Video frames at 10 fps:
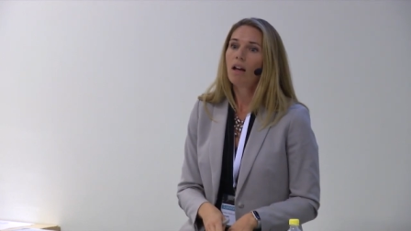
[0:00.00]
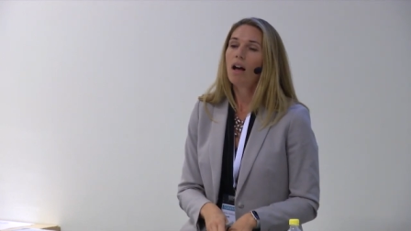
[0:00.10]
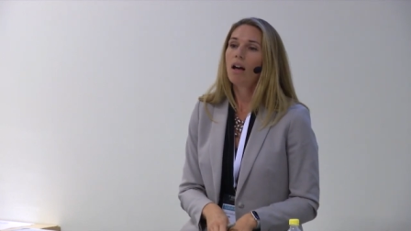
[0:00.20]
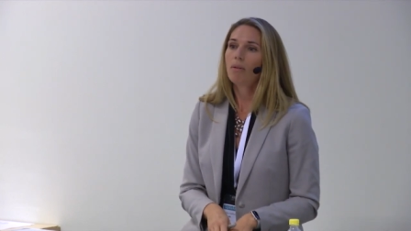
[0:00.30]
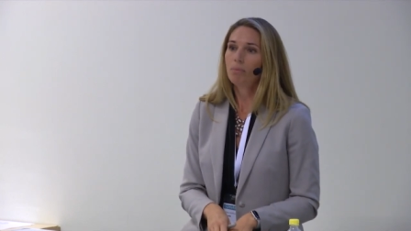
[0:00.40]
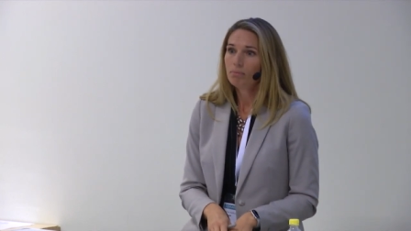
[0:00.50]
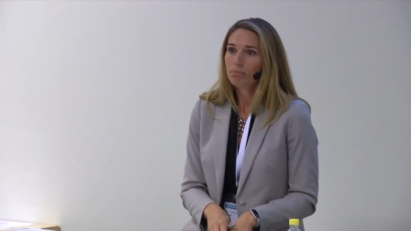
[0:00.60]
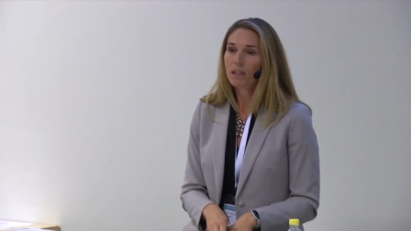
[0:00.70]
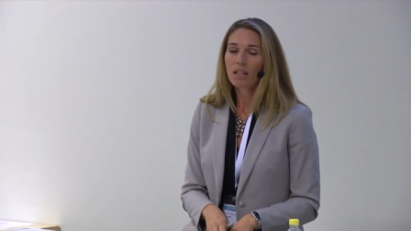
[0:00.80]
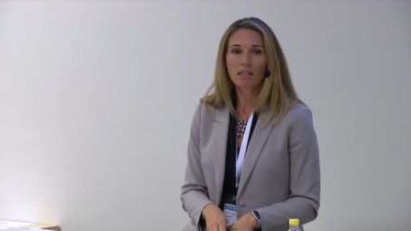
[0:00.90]
um,
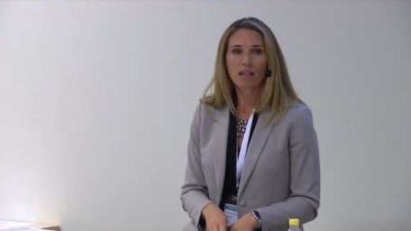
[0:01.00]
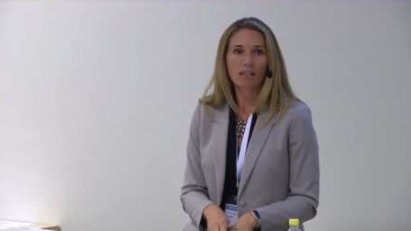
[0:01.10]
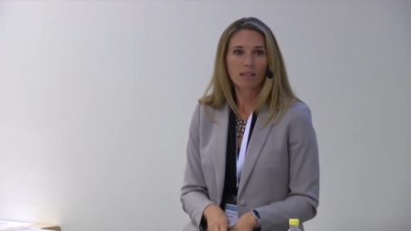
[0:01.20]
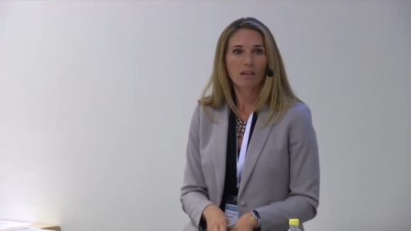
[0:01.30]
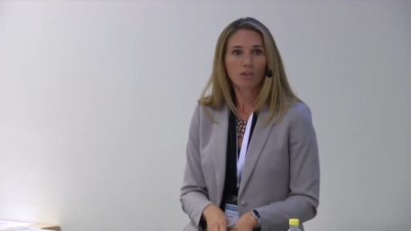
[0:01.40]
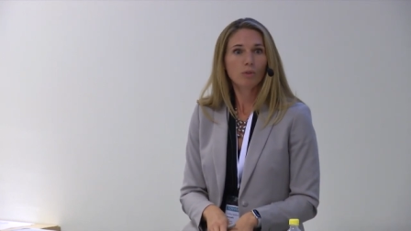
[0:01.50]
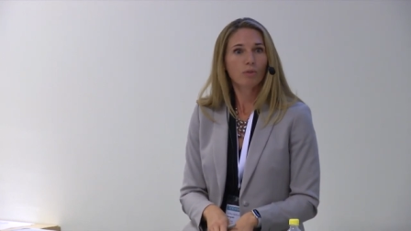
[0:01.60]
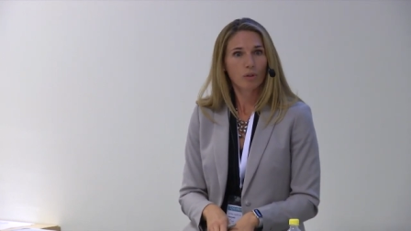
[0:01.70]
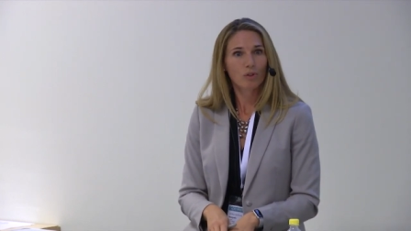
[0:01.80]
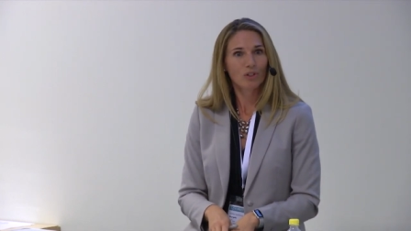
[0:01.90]
because that's the new
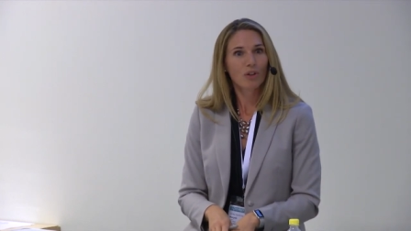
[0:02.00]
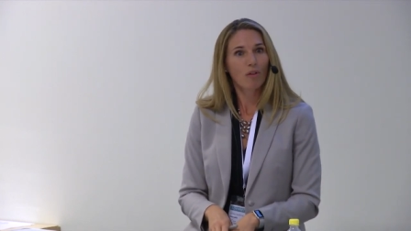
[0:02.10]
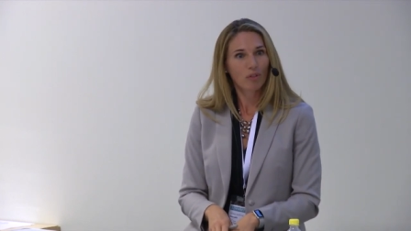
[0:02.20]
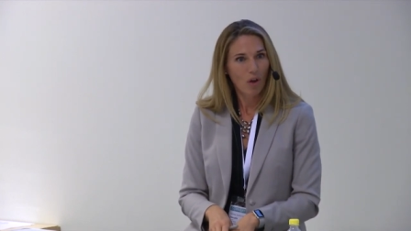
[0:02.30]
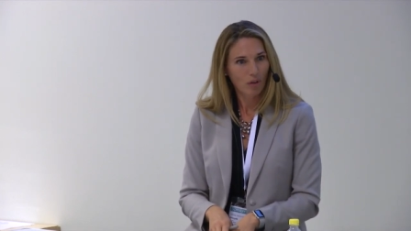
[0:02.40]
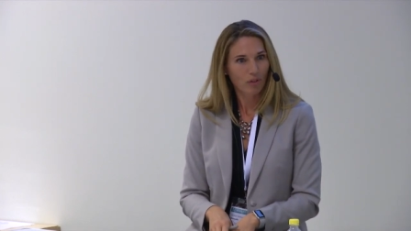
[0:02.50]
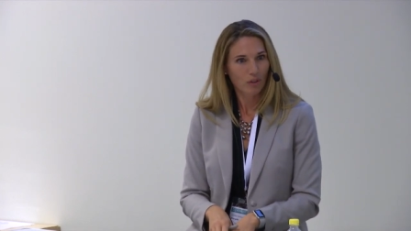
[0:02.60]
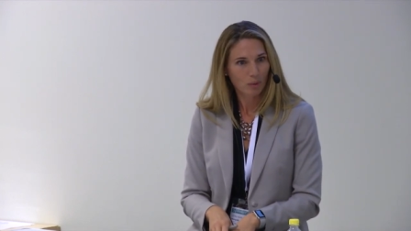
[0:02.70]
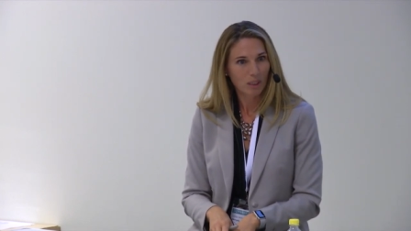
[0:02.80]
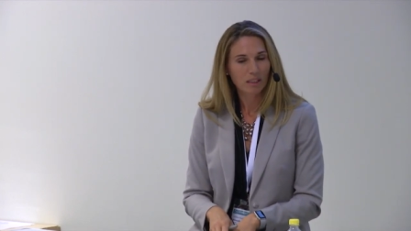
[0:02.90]
version of the office
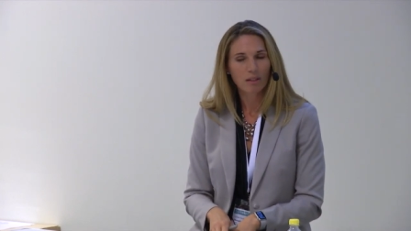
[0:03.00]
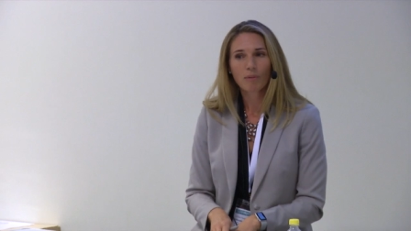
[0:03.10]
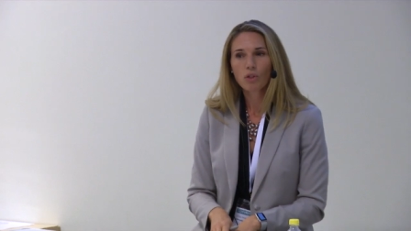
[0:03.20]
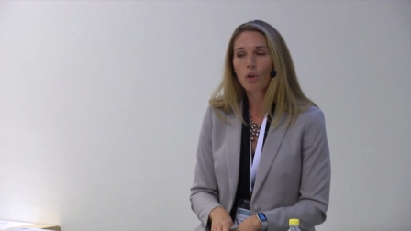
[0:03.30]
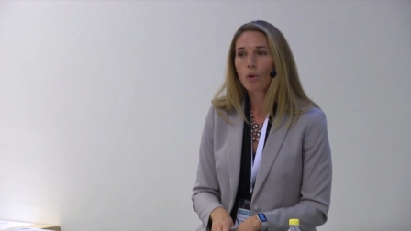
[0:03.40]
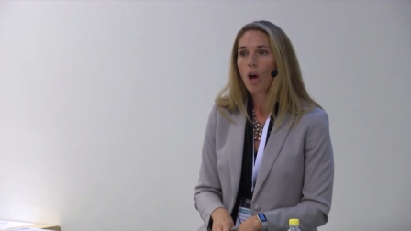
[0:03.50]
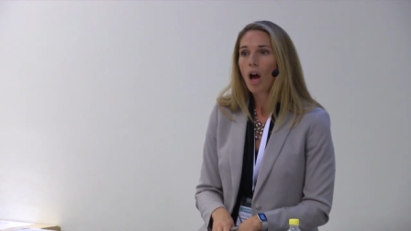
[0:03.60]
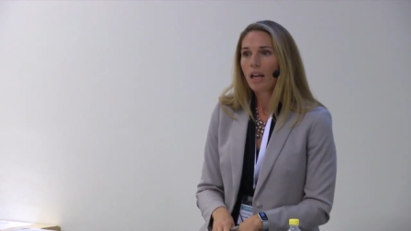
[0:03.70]
suite so